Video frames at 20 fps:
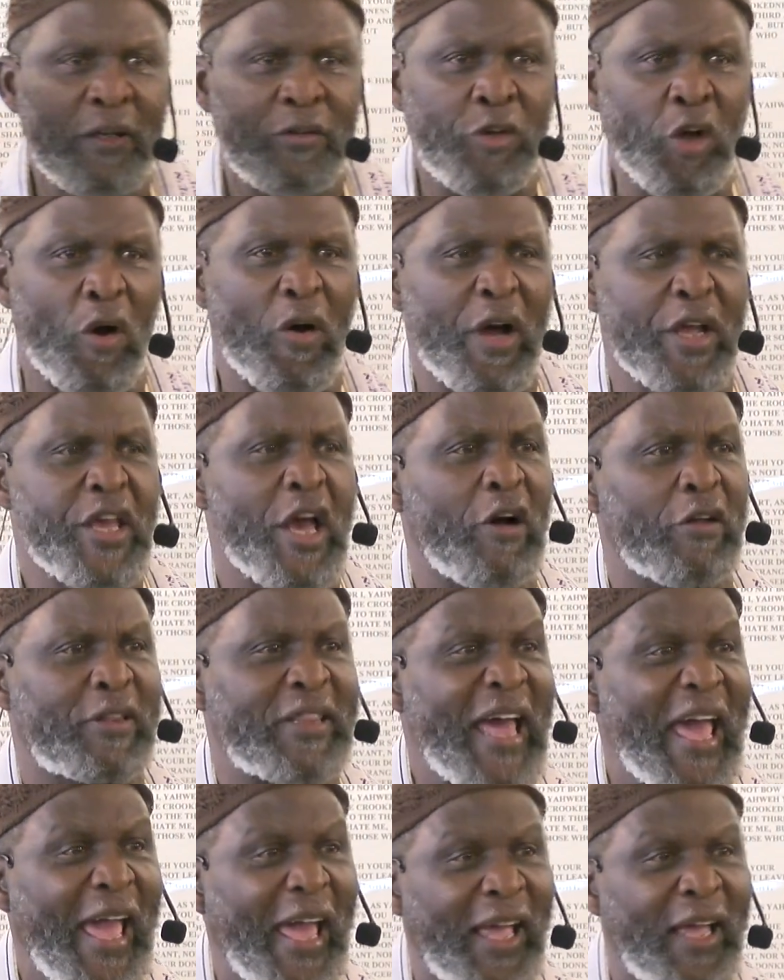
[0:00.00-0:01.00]
doing your
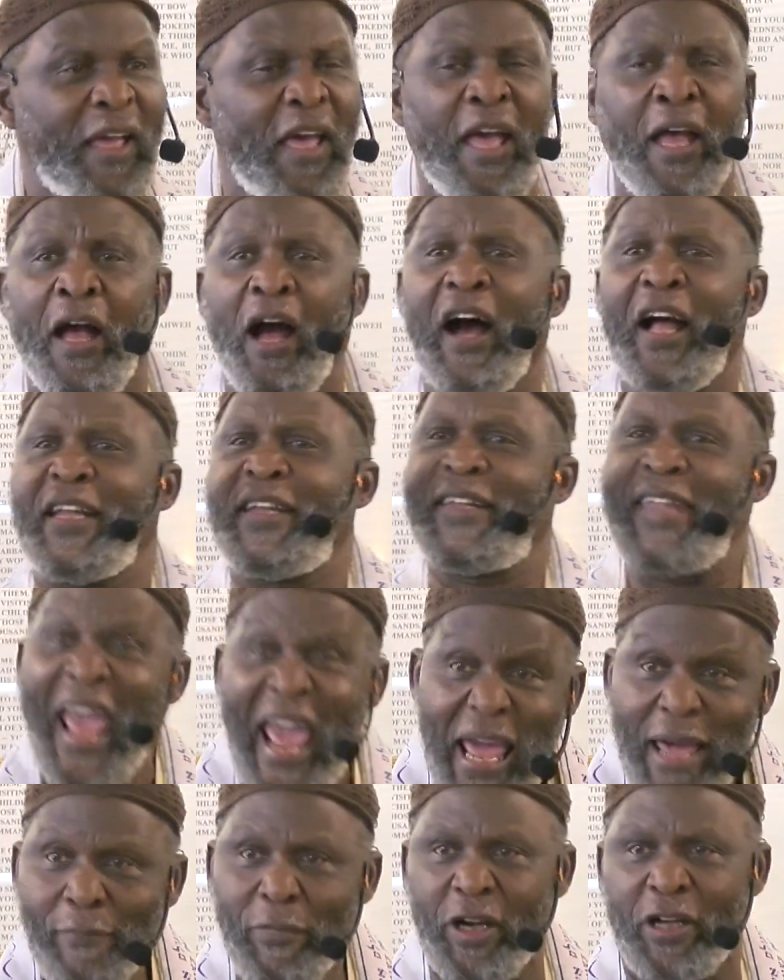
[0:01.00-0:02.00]
thing, a
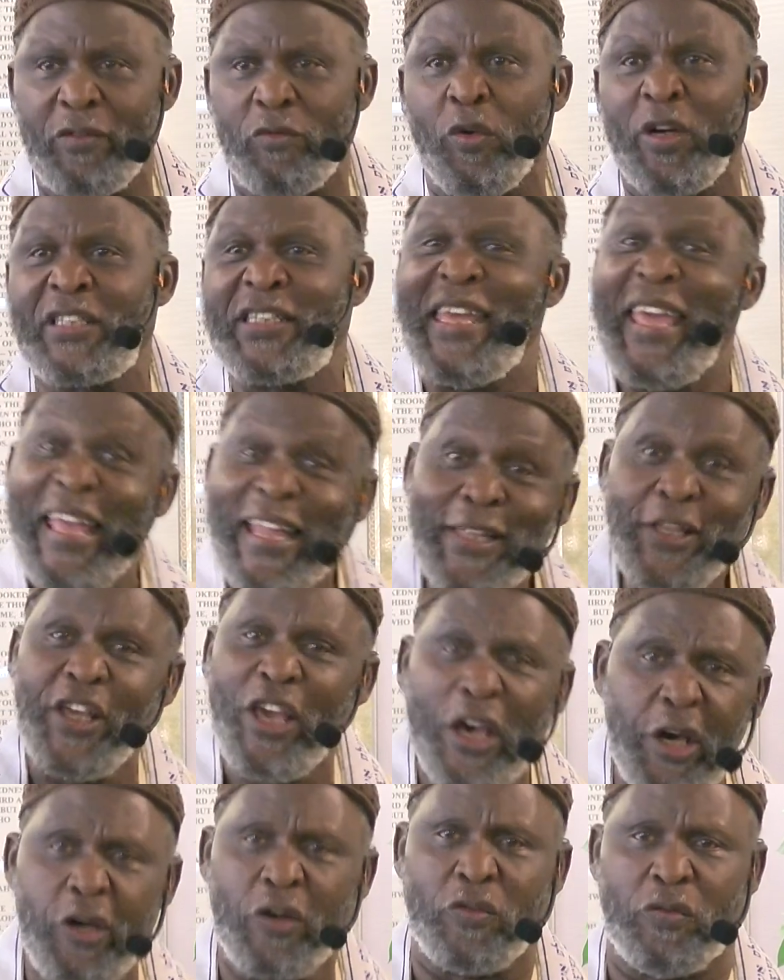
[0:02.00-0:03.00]
demon was in
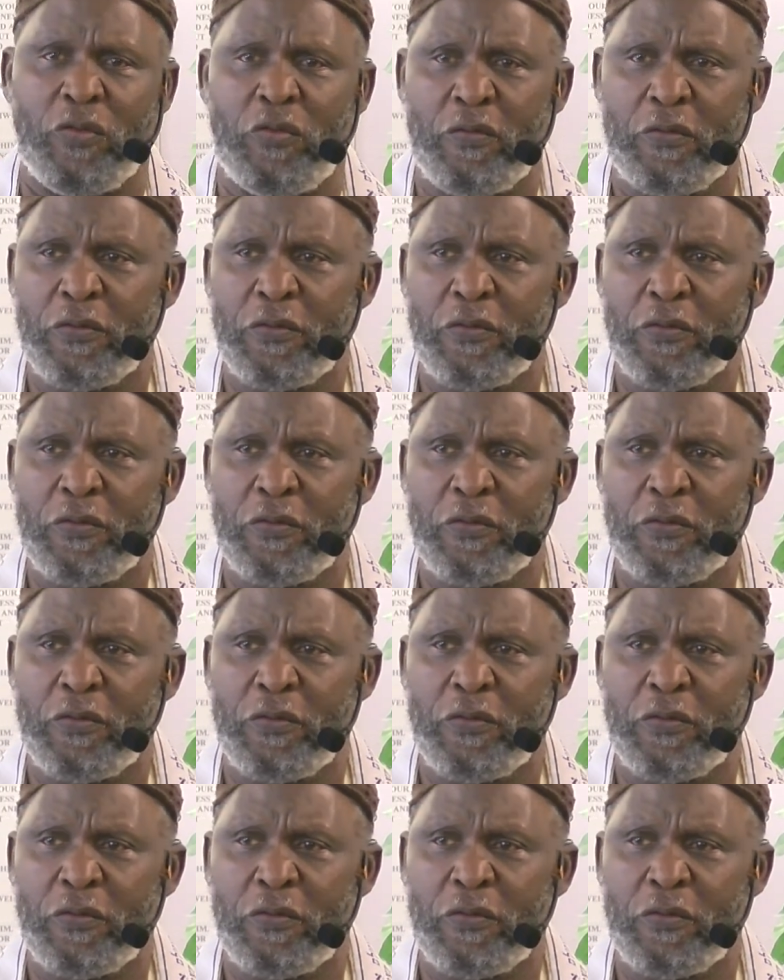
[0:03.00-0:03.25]
you,